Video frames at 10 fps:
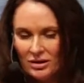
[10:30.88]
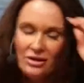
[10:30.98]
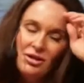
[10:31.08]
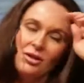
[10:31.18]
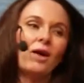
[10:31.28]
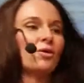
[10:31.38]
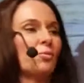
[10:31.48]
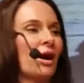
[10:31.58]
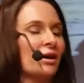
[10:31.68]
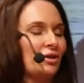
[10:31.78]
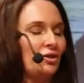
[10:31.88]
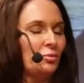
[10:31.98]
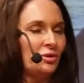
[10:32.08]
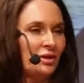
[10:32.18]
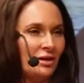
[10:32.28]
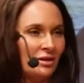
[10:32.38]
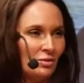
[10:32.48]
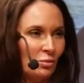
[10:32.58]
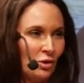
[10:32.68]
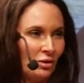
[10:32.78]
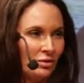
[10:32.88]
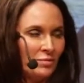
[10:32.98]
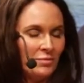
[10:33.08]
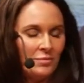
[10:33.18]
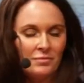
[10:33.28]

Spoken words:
into the outer practice you present in this world?